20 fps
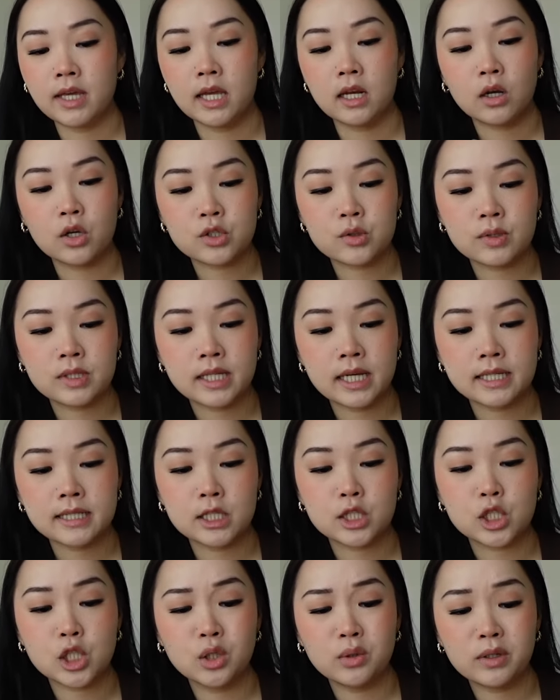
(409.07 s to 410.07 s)
It also says
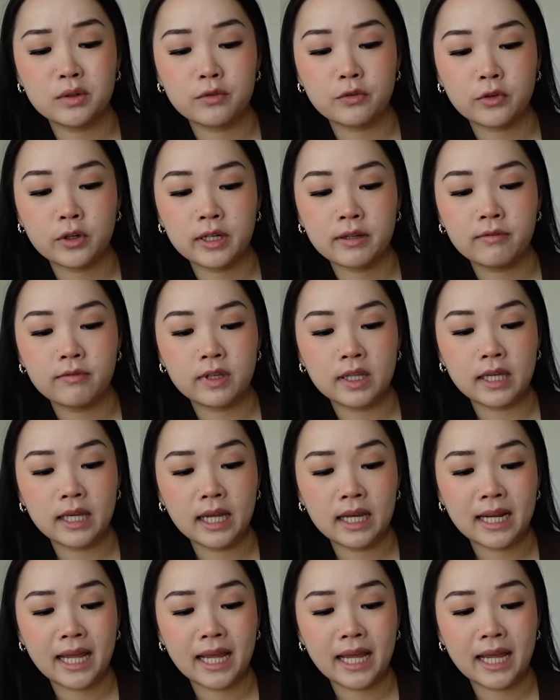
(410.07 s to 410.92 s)
it's gluten-free, vegan,